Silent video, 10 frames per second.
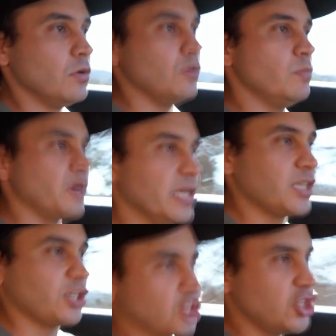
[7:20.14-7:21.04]
Oh my
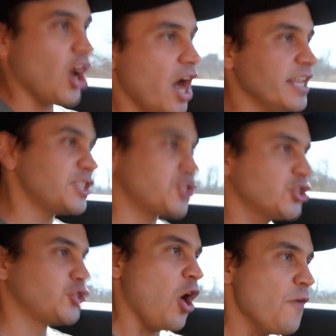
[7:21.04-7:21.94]
God, it's
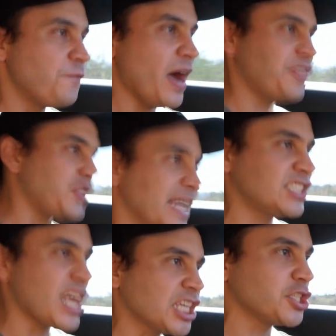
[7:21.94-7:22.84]
so, I think
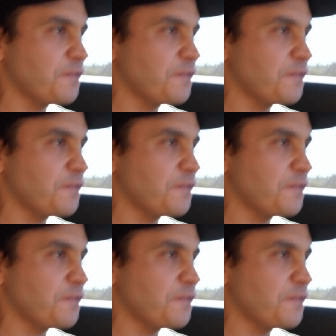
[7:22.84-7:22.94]
it's actually